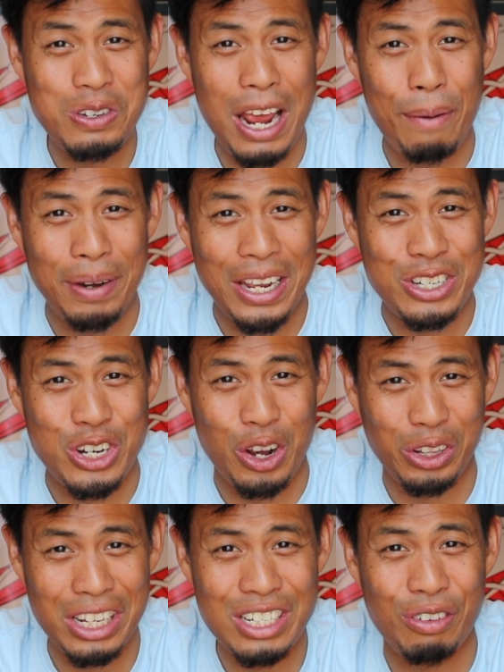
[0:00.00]
Japanese
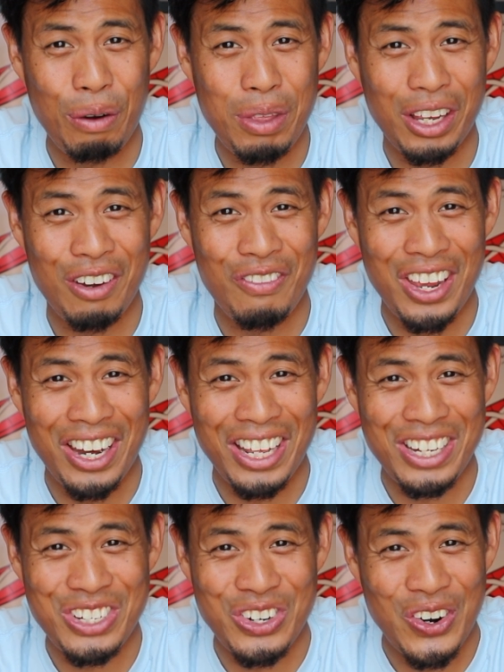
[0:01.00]
chocolates from the
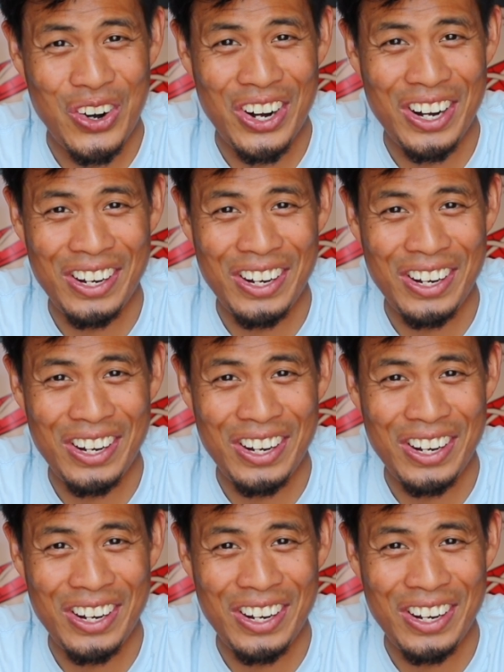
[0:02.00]
convenience store.